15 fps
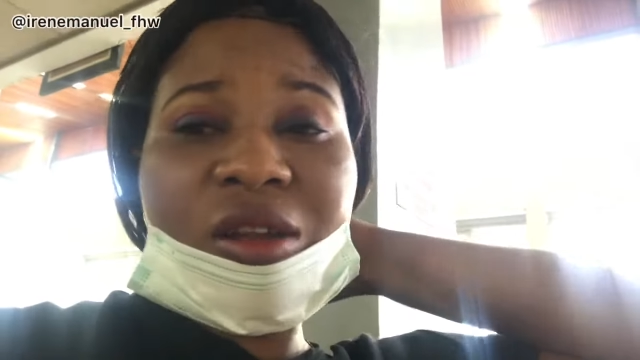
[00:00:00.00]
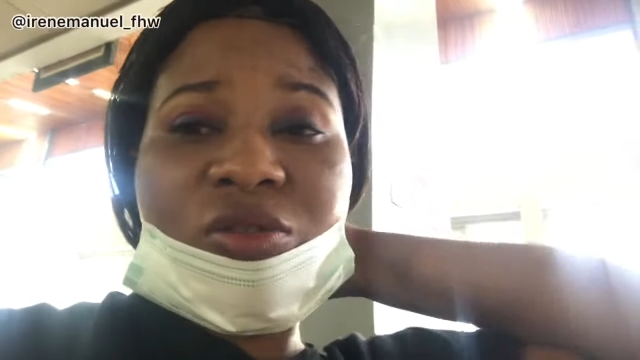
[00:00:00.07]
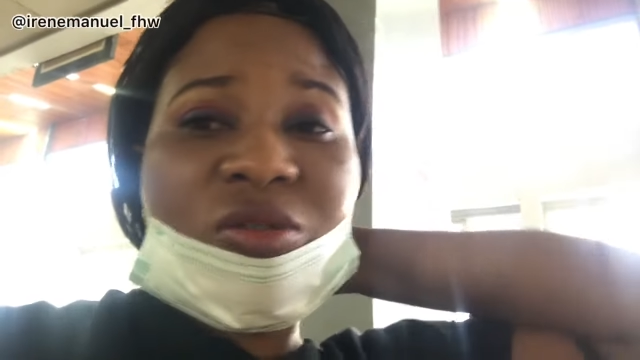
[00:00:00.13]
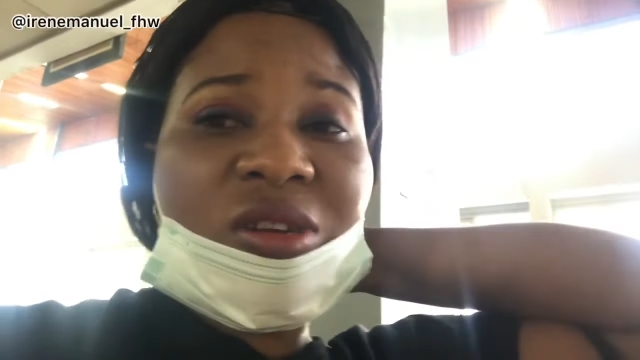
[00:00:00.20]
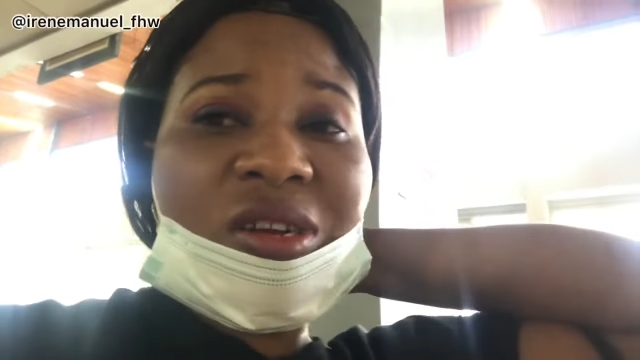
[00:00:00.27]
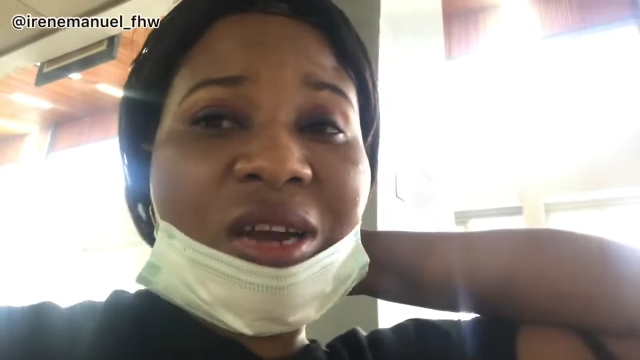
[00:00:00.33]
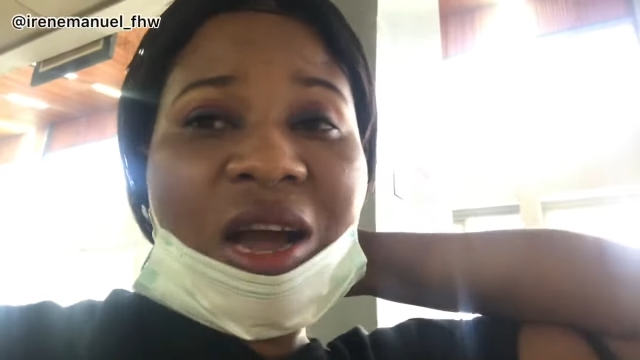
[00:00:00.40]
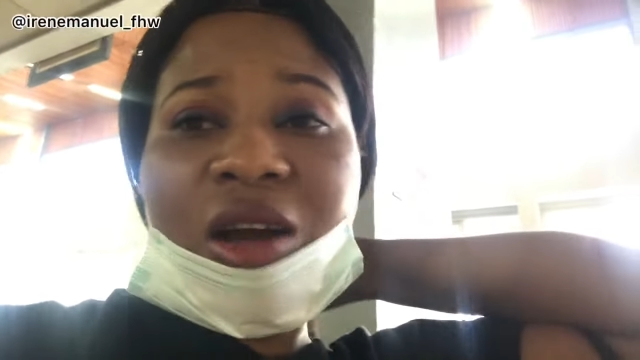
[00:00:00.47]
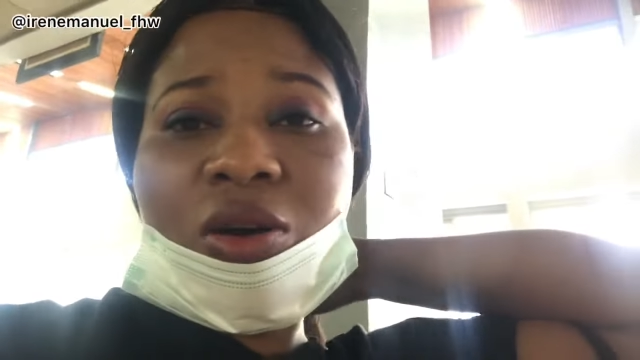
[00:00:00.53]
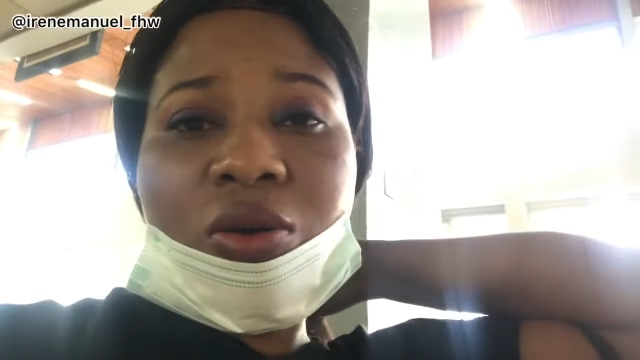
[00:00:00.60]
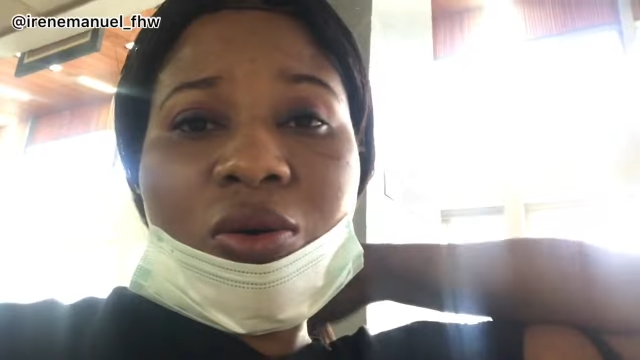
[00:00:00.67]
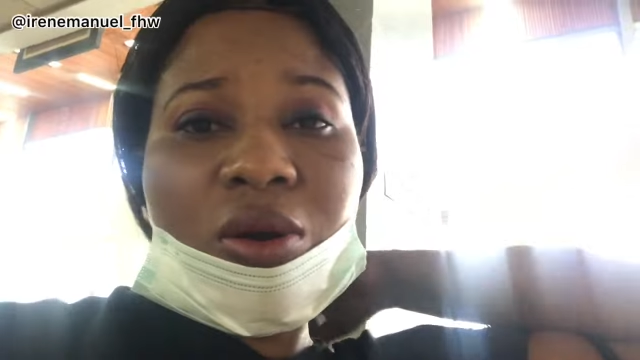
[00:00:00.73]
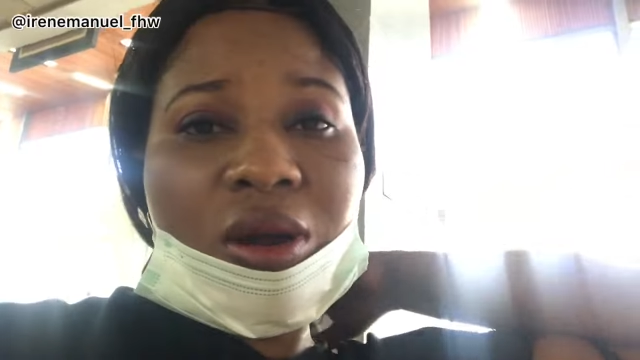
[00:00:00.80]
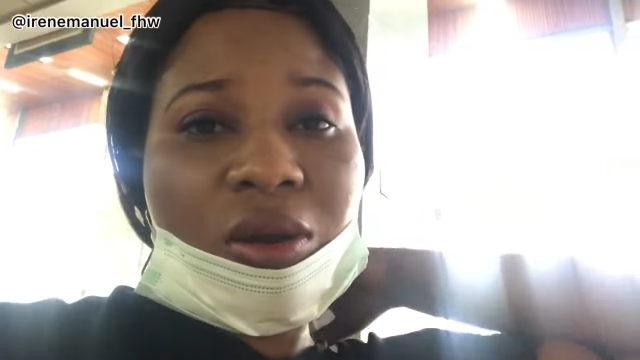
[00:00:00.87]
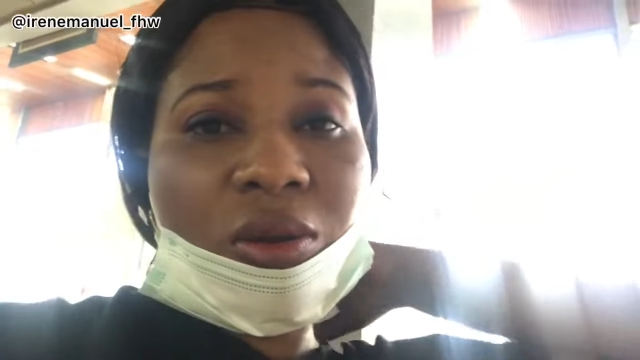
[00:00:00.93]
do the
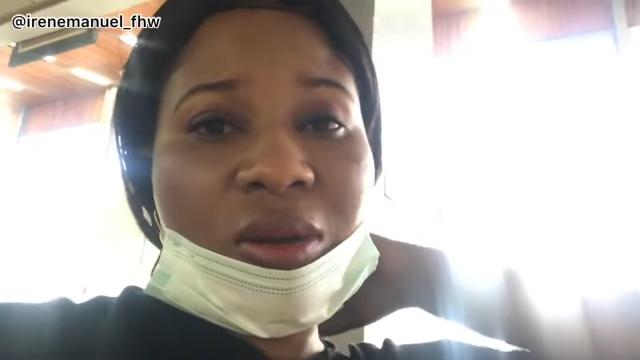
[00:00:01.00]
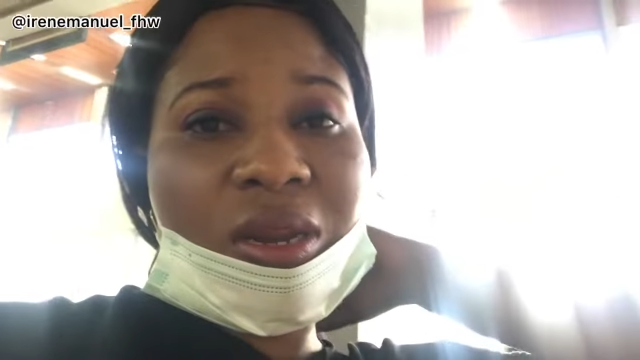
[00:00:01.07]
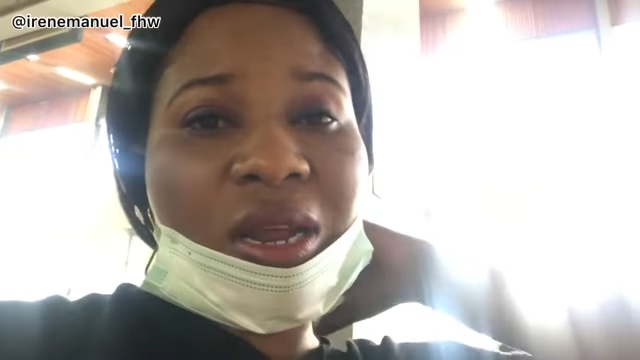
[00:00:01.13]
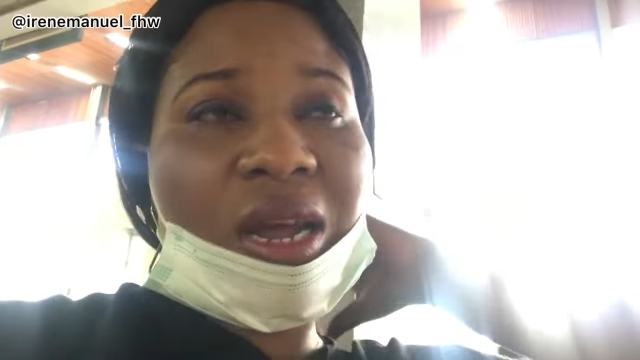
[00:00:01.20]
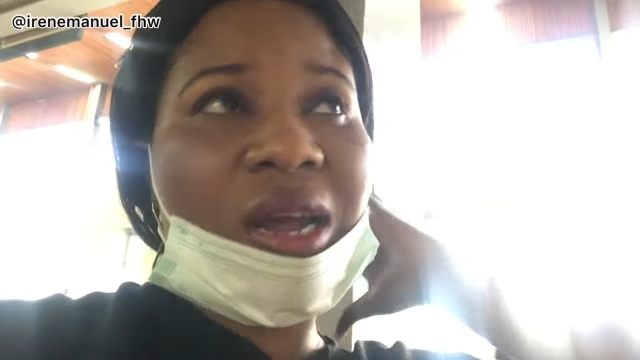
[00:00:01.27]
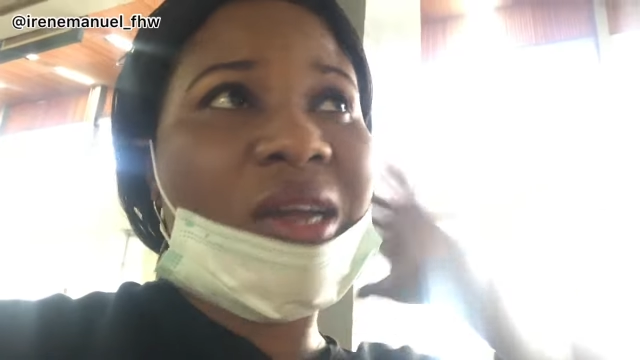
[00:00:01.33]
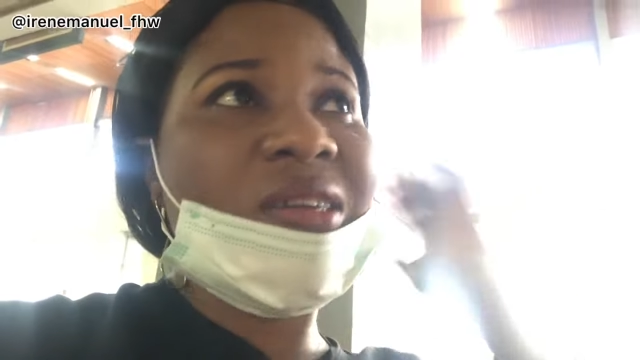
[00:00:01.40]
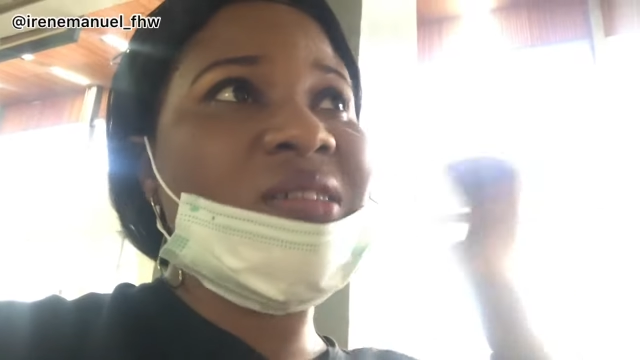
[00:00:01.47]
cargo and all that.